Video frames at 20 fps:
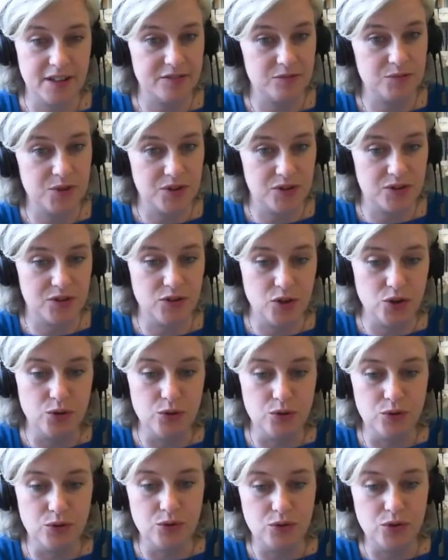with
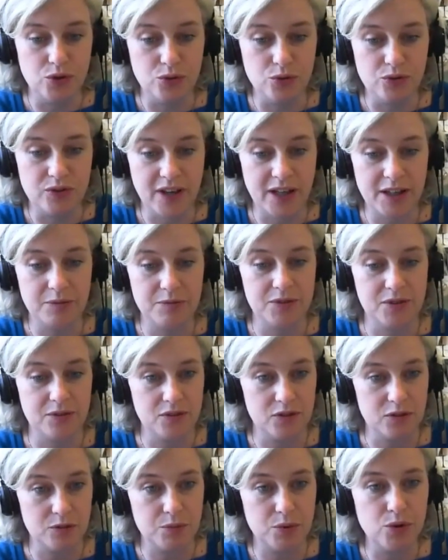new new types of
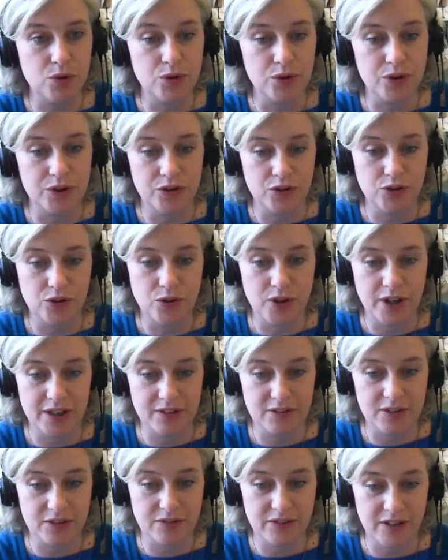support and new
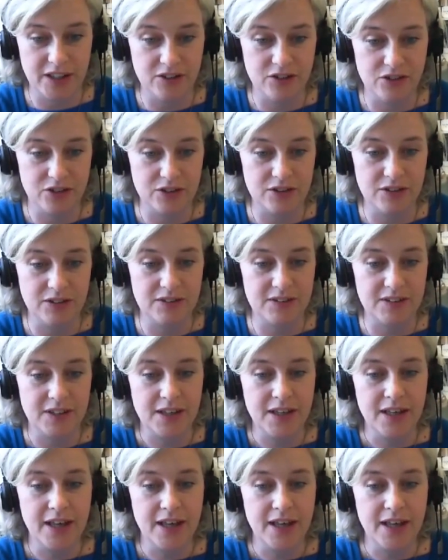interventions,